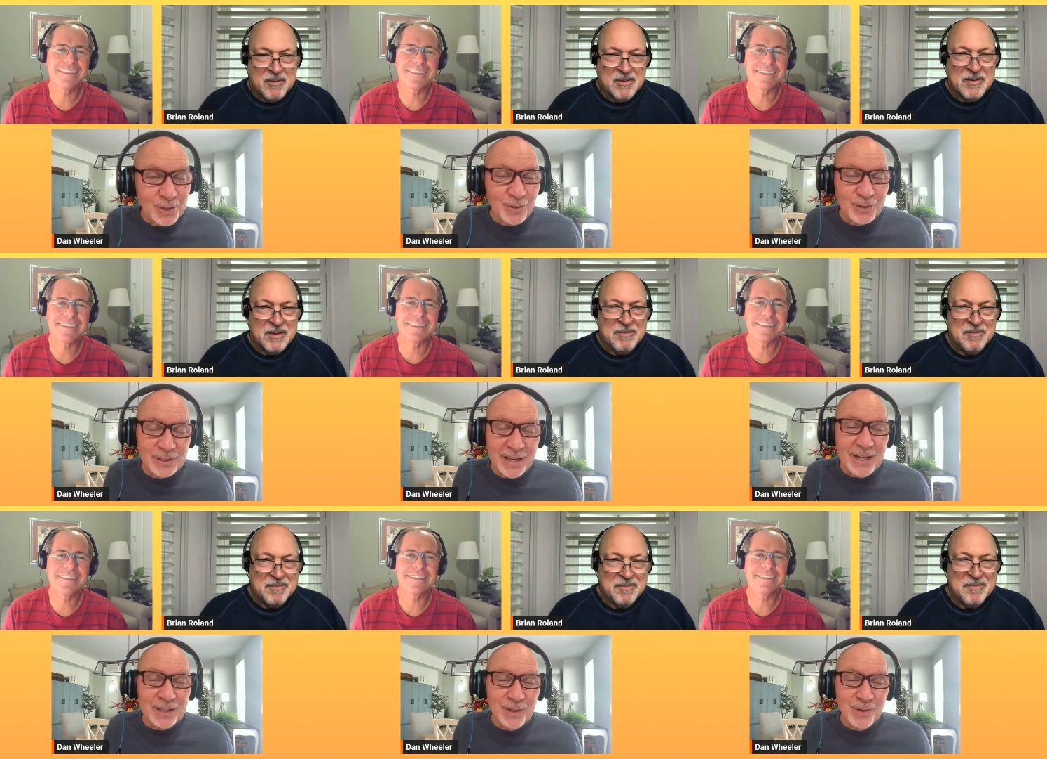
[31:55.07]
Speaker 1: So
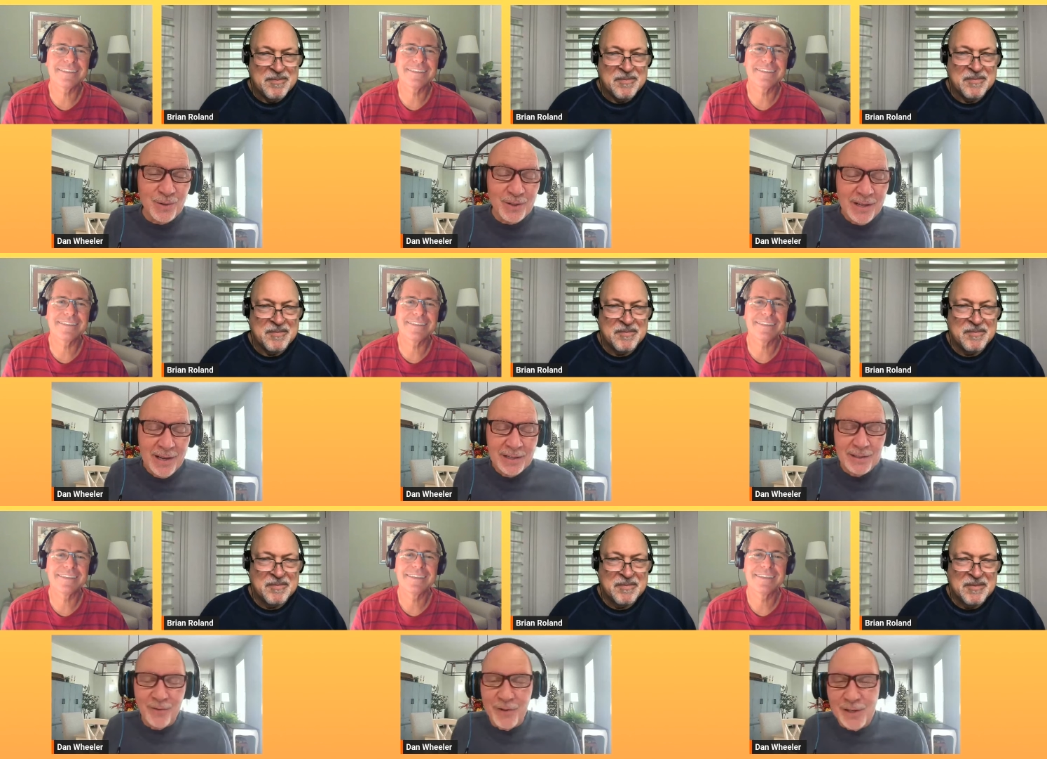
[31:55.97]
stay tuned
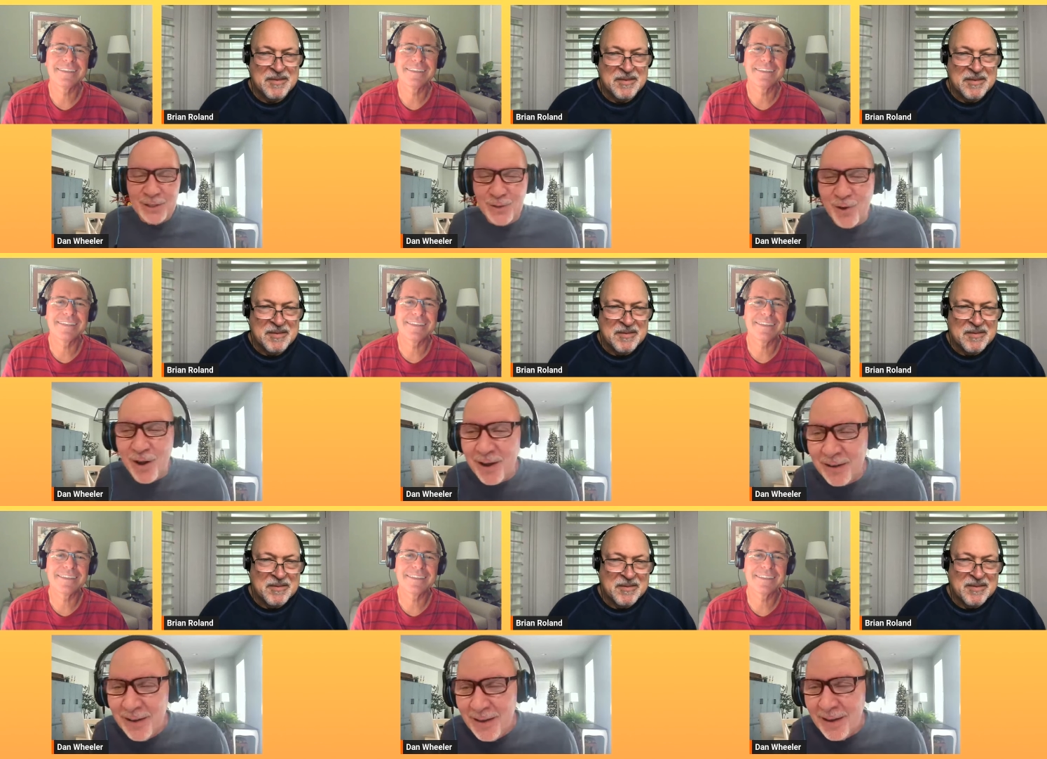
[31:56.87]
to finish
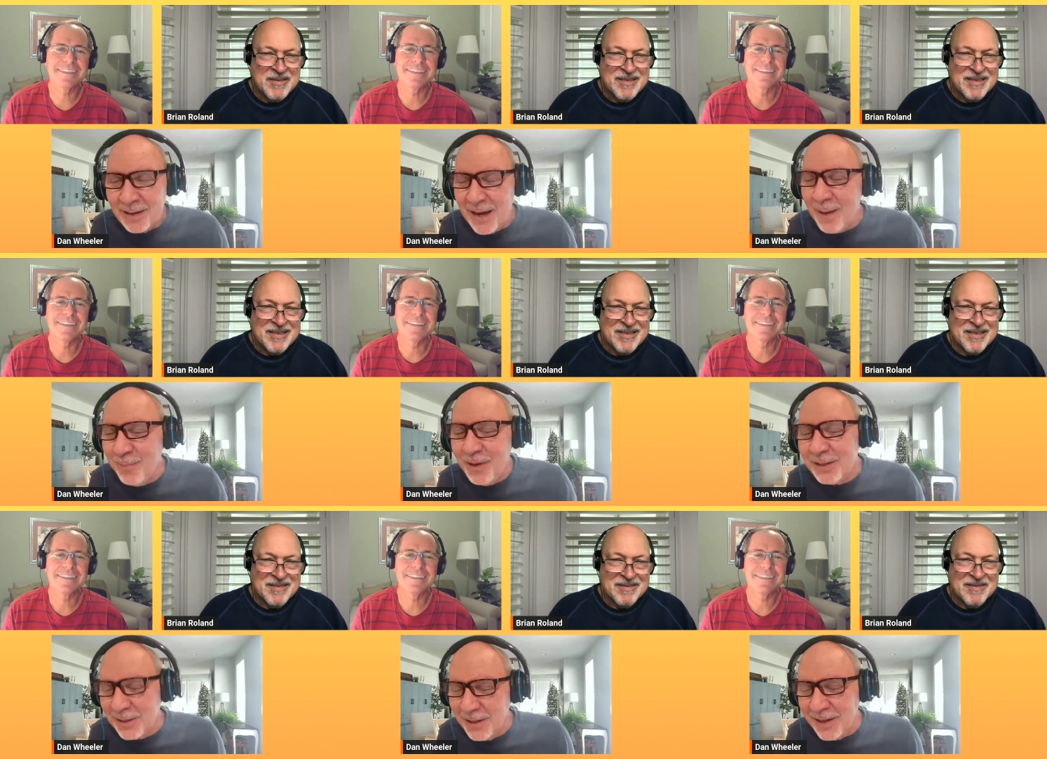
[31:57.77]
strong. God
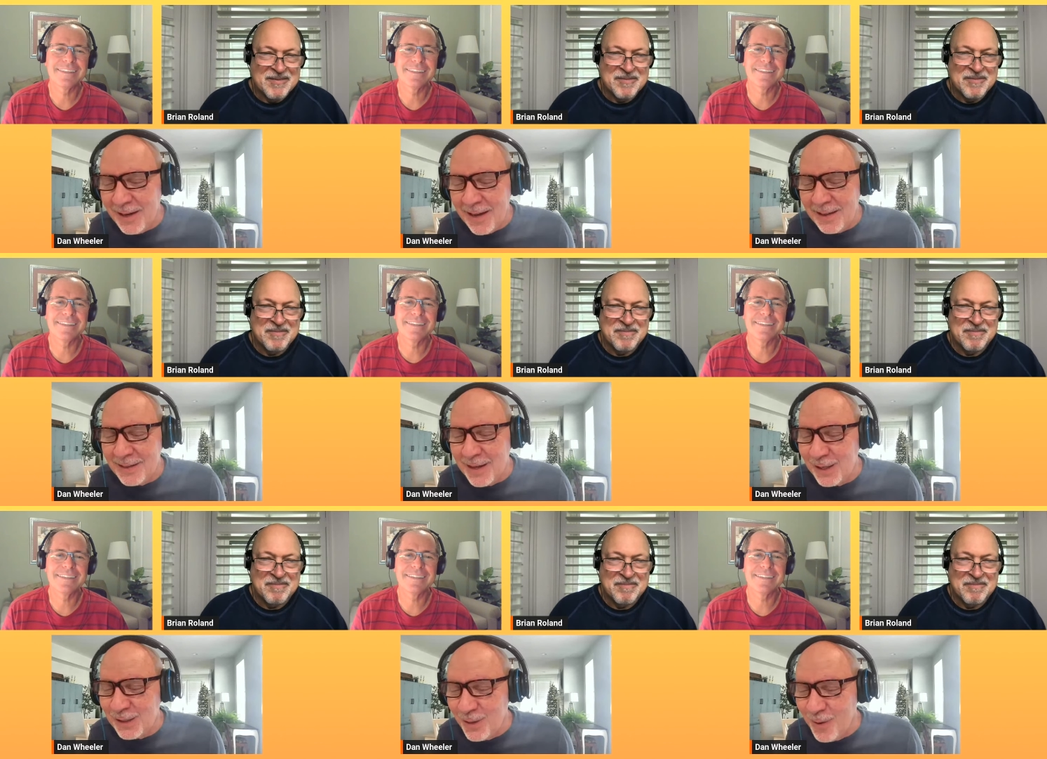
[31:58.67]
bless you, and
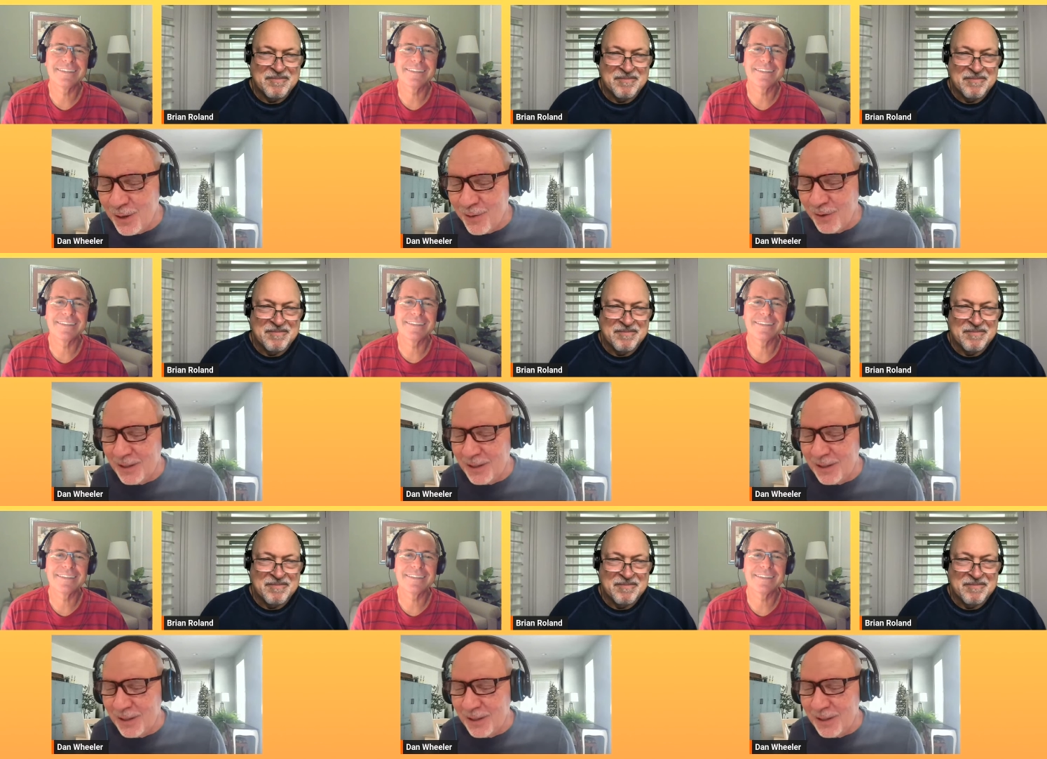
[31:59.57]
thanks so much for